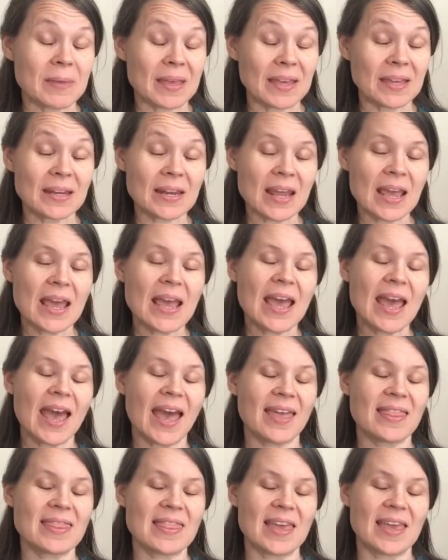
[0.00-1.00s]
bin,
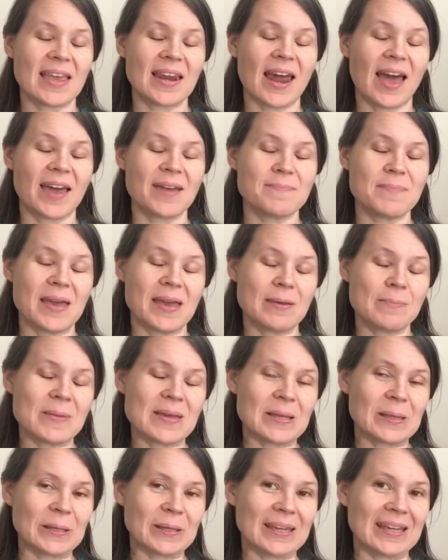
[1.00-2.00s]
and then I may
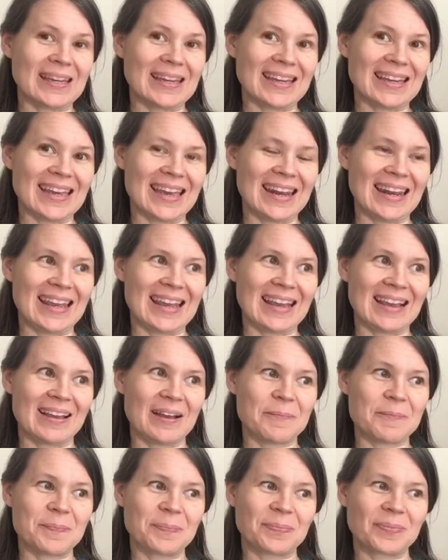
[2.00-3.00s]
be looking at
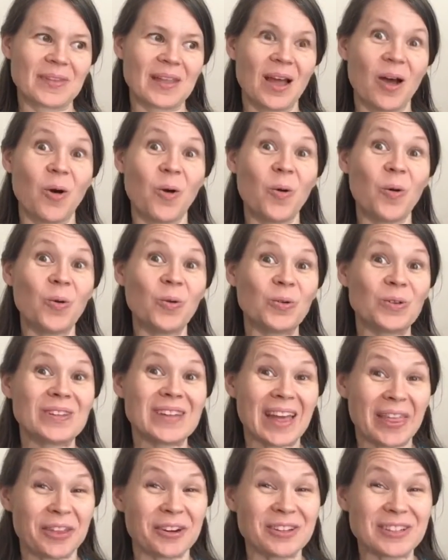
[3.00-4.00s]
getting a whole
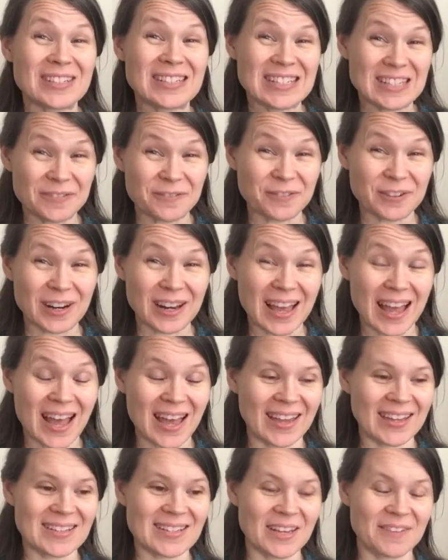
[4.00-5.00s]
nother different
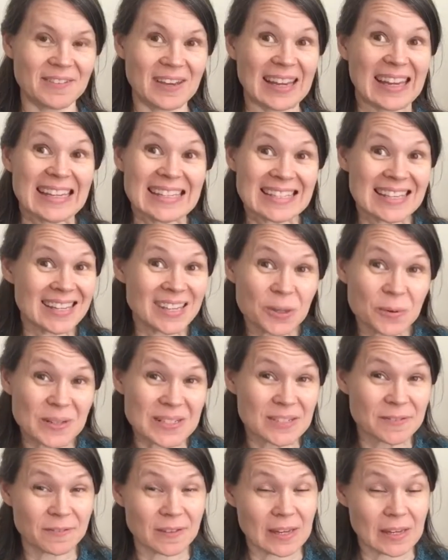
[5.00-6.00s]
kind of a
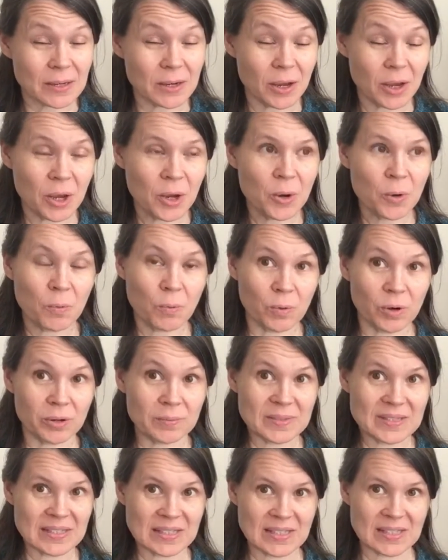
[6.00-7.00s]
continuous feed
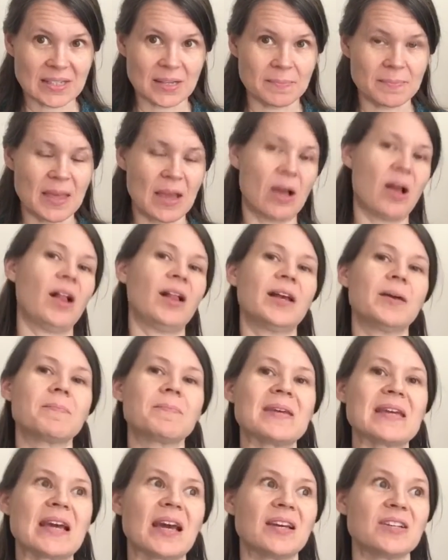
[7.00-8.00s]
worm system, they call it,
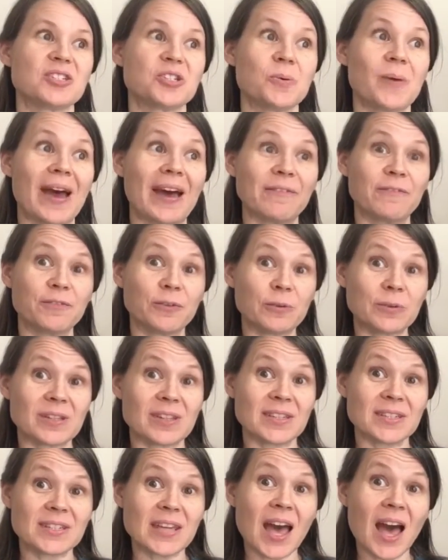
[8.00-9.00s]
because you add food to
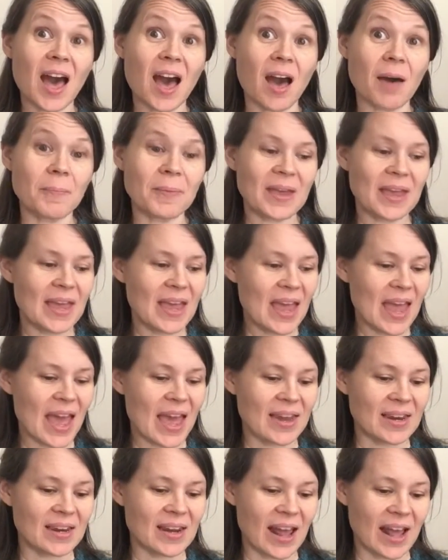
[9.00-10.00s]
the top
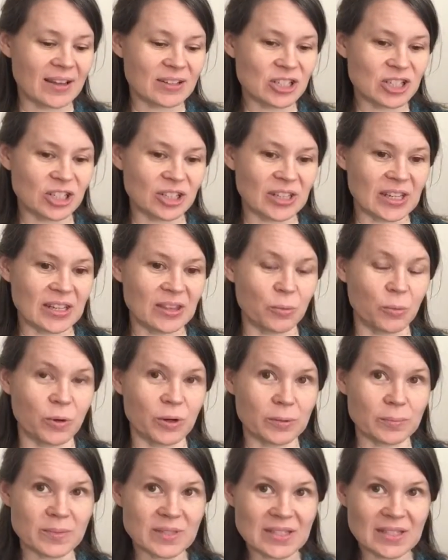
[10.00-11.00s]
and it actually, the
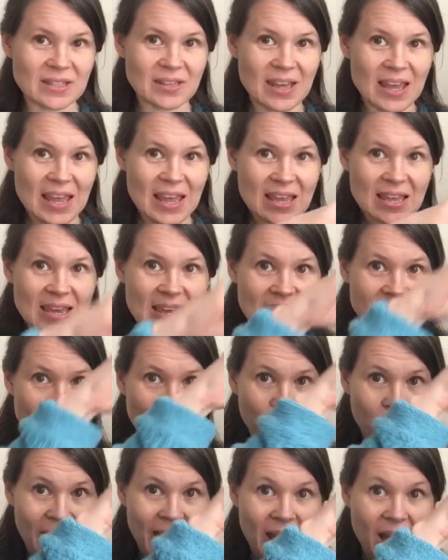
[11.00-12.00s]
worms eat
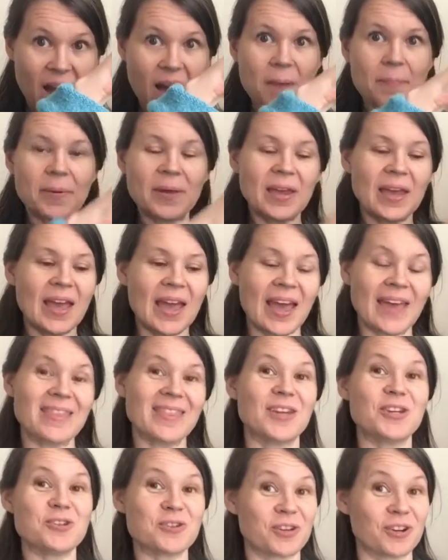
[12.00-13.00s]
their way up
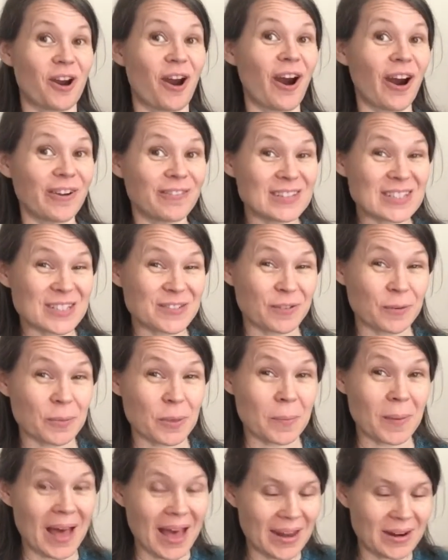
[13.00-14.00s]
and then you can harvest
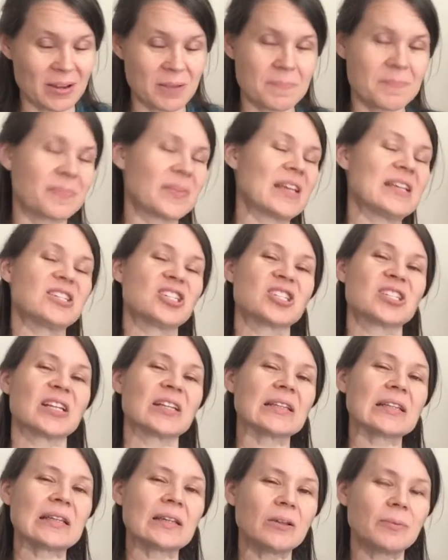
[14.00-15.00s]
from the bottom. It's just
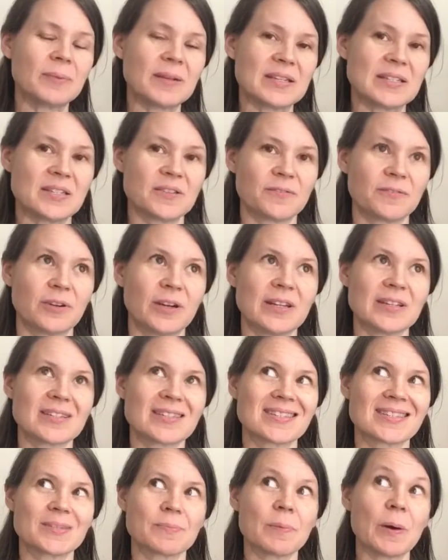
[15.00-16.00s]
a little bit different,
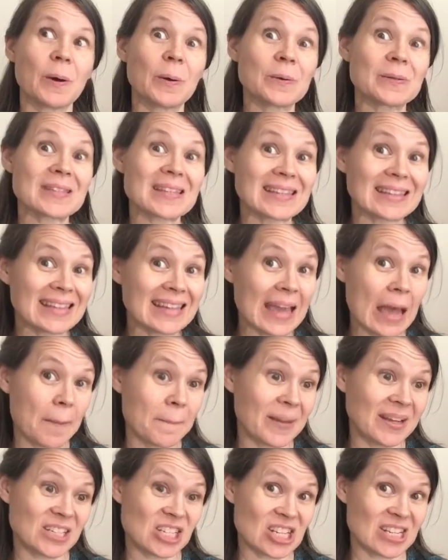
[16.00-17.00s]
supposedly a
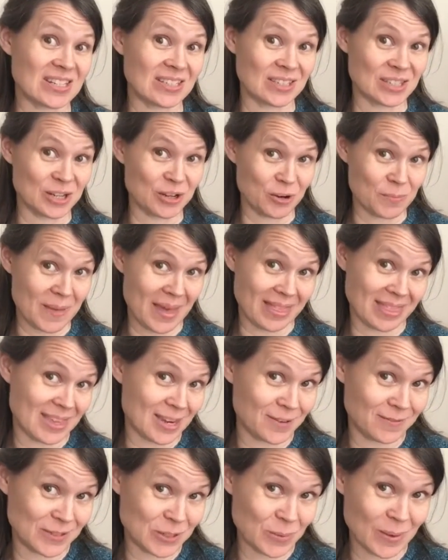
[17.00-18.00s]
much easier
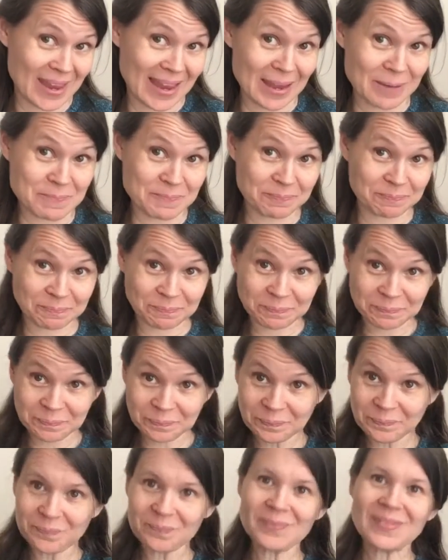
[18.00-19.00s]
method of doing it.
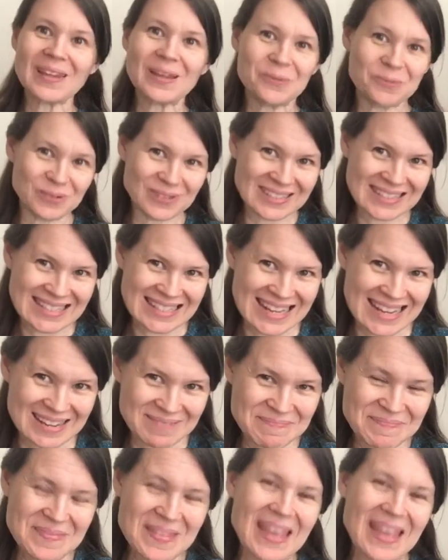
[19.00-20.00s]
We'll see.